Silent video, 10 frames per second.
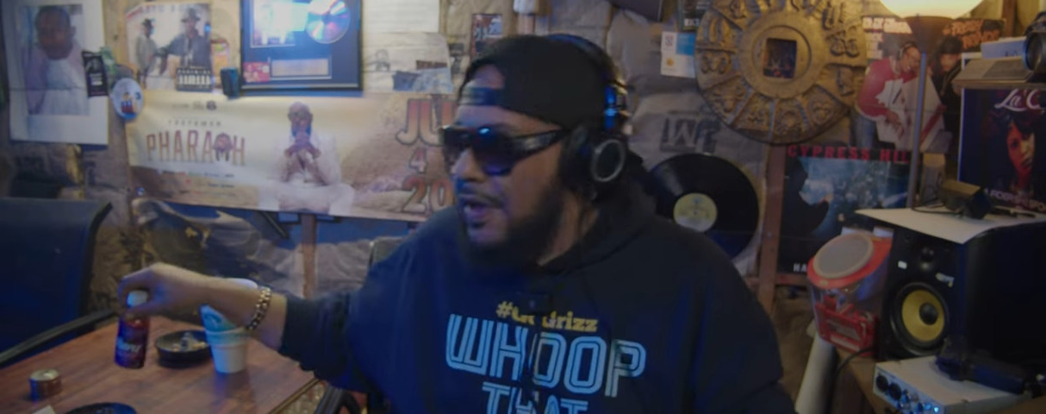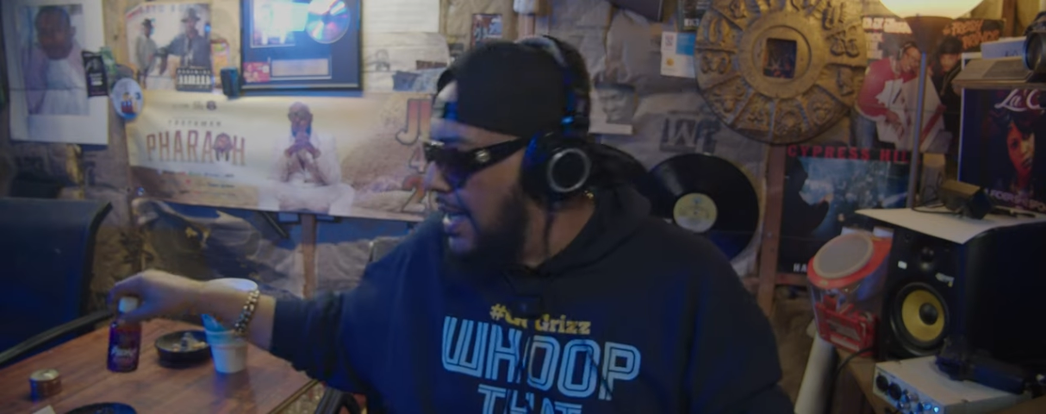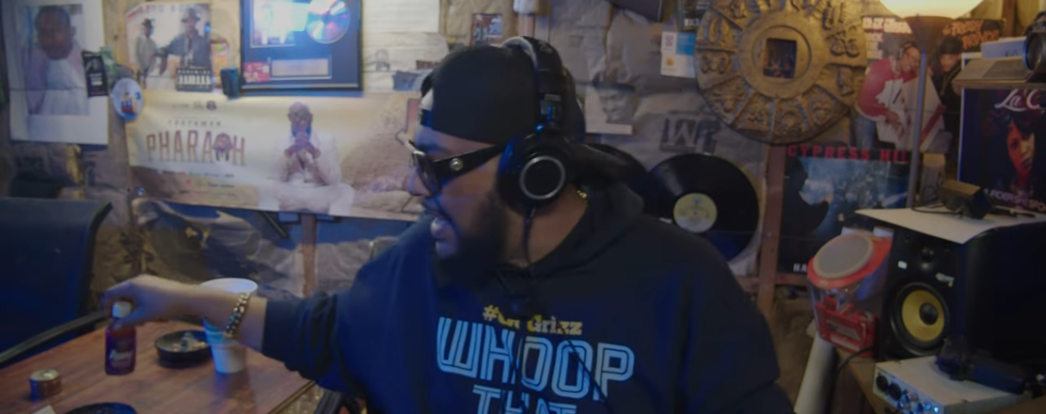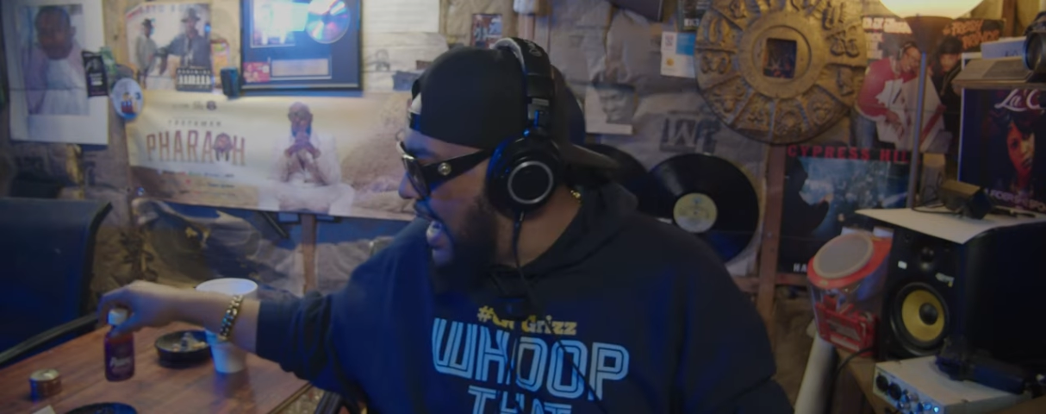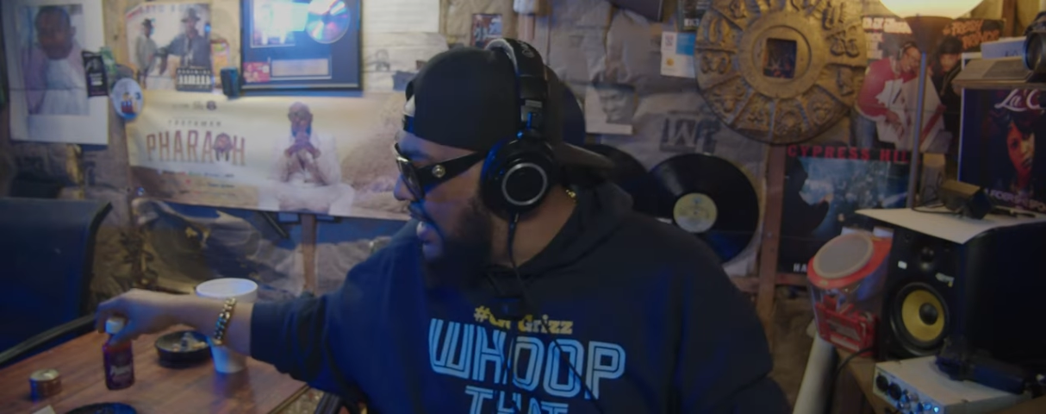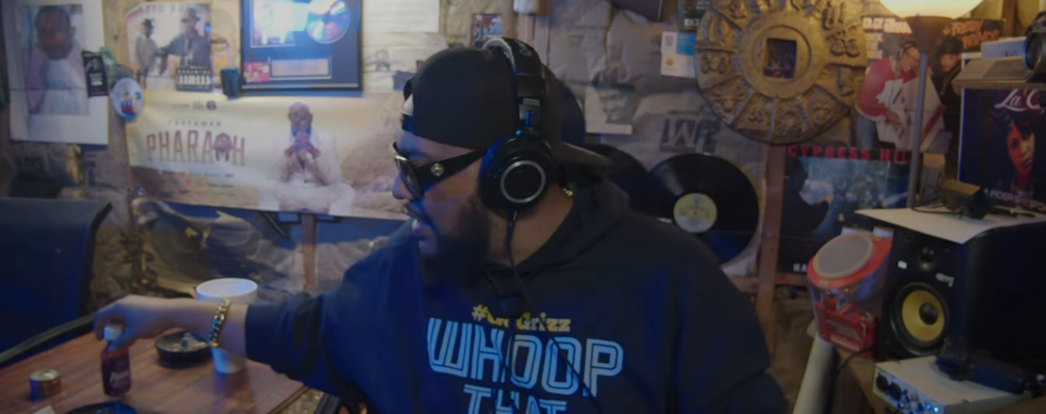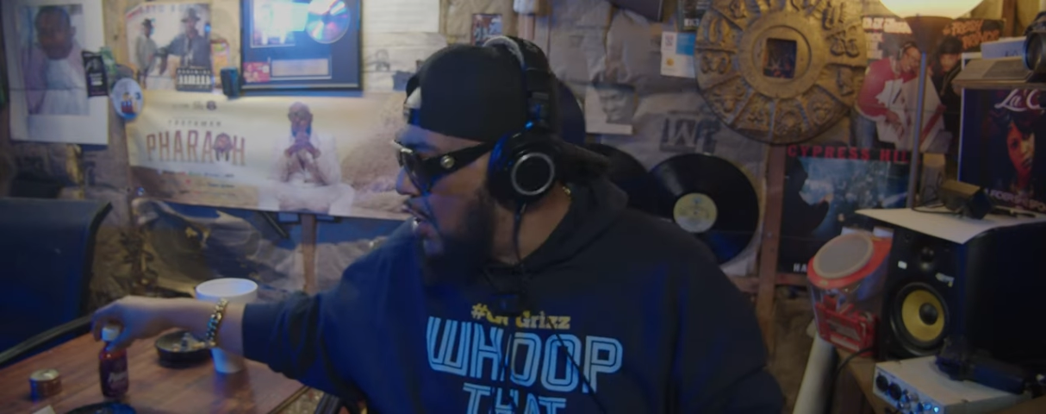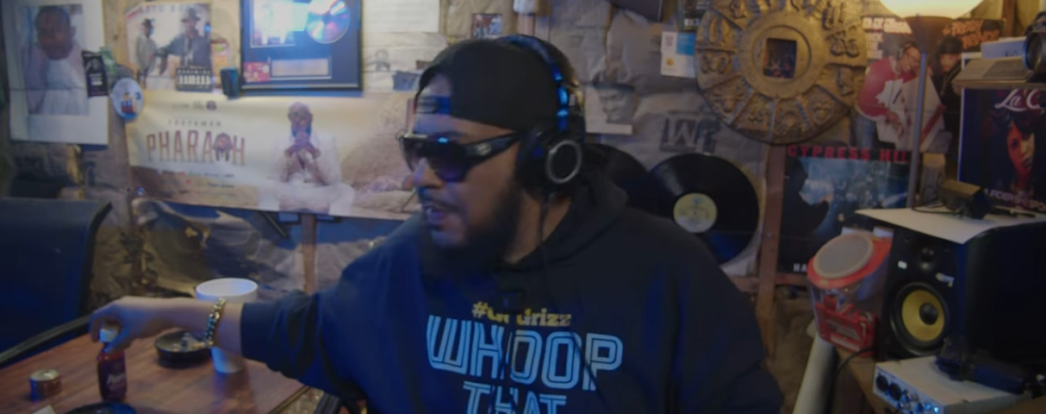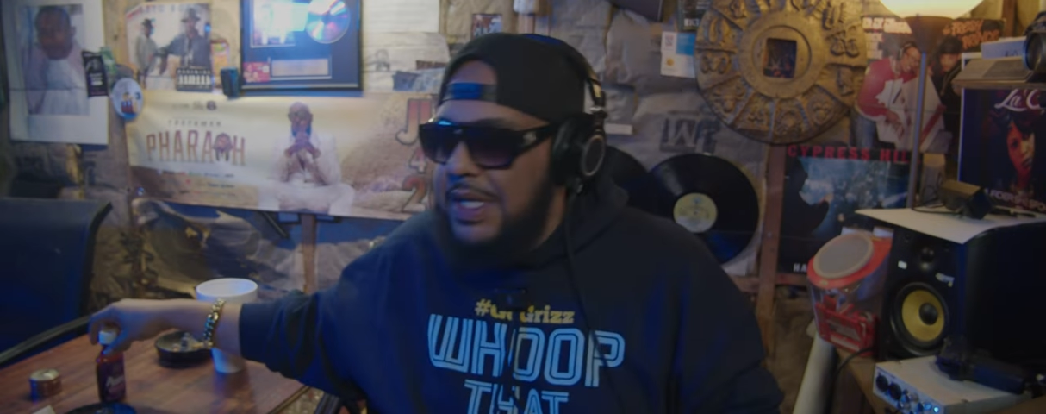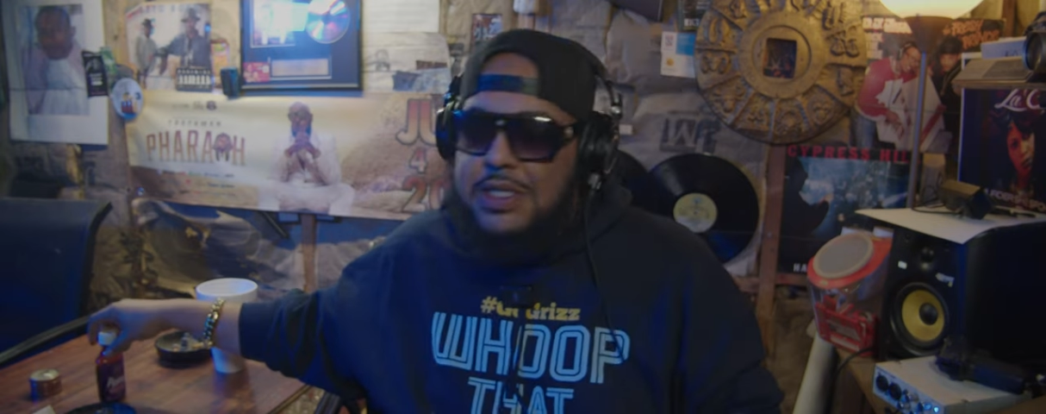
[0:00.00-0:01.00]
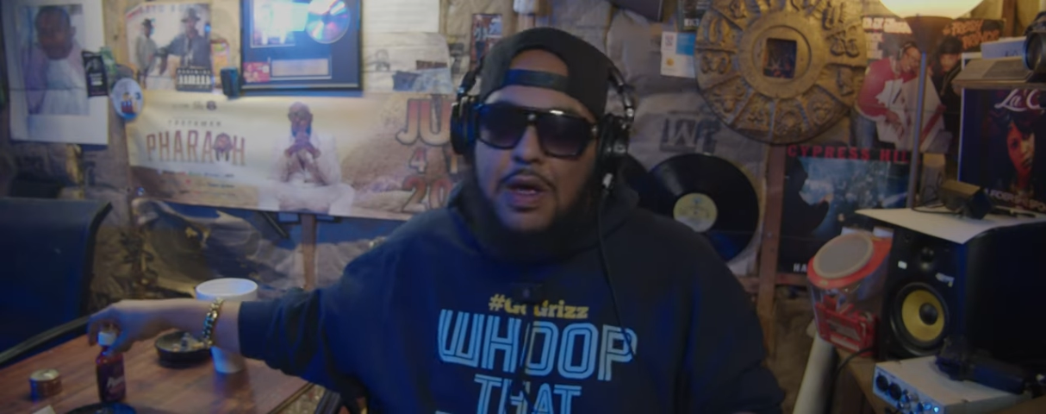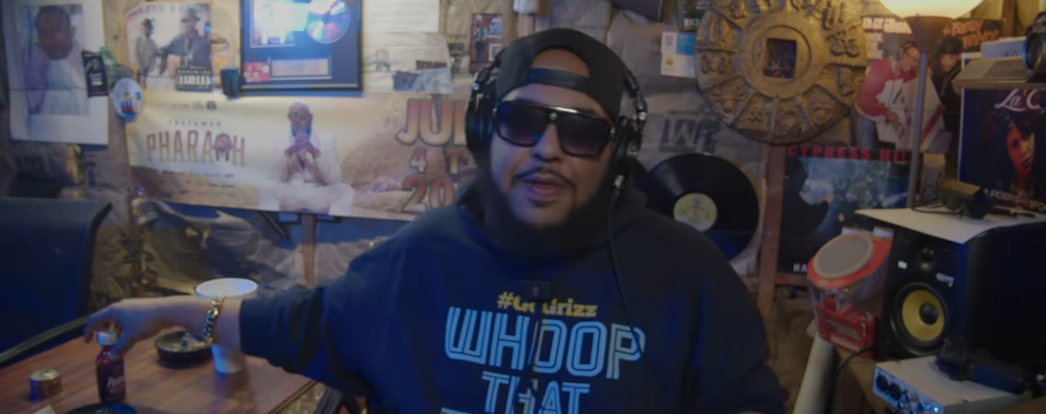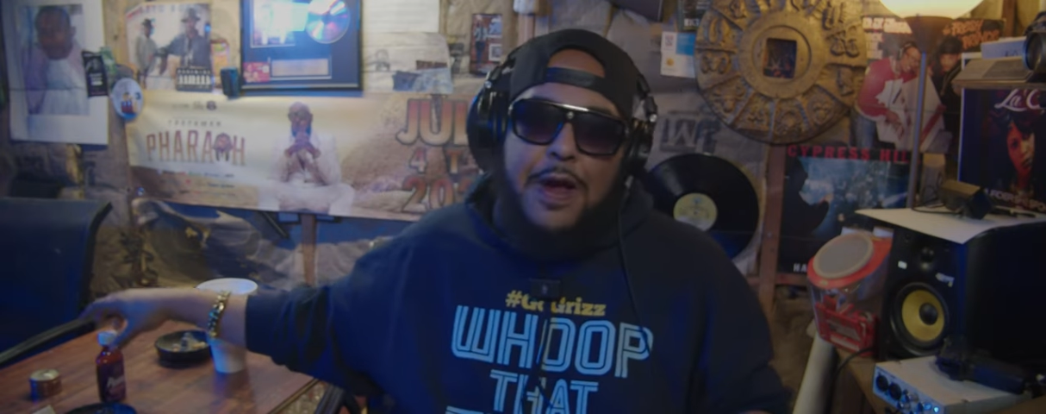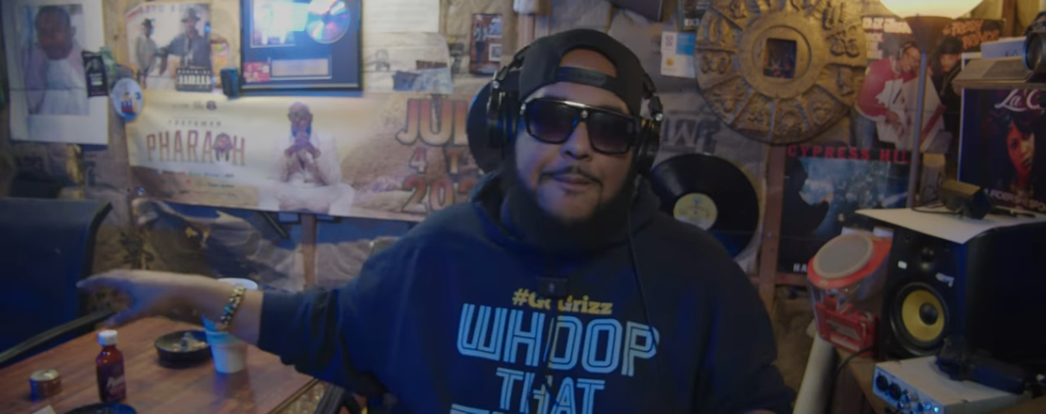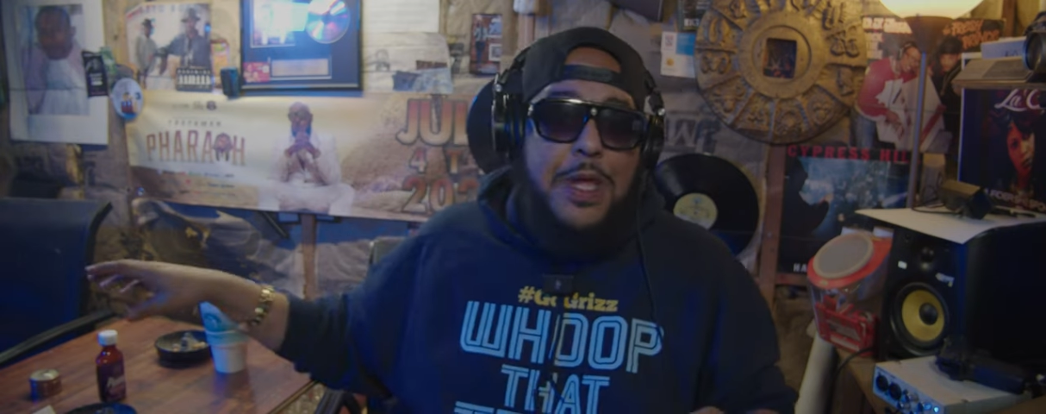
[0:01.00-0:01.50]
the can of syrup that's on
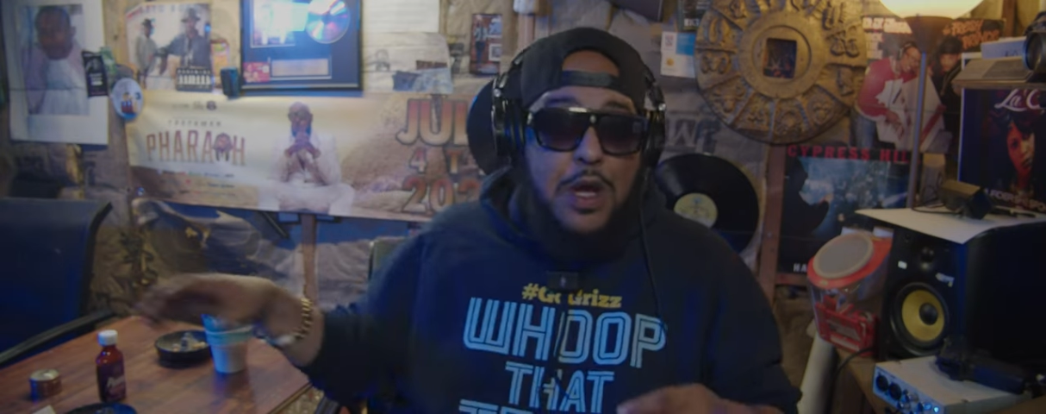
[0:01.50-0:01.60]
there.